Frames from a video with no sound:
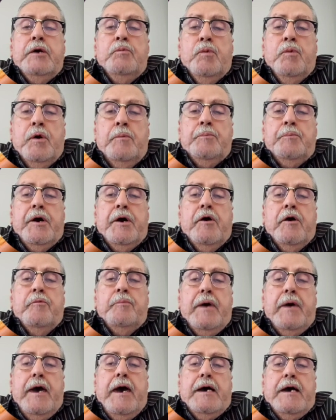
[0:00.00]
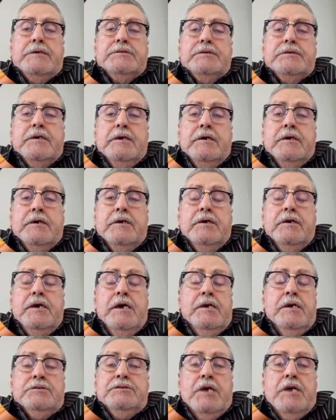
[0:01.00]
a 1 pound mass,
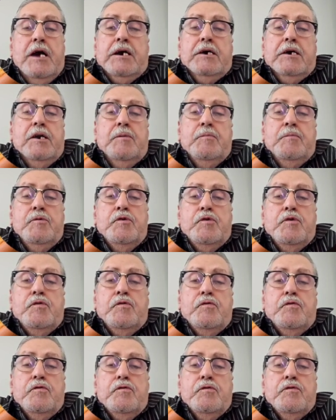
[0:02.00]
it's not going to move.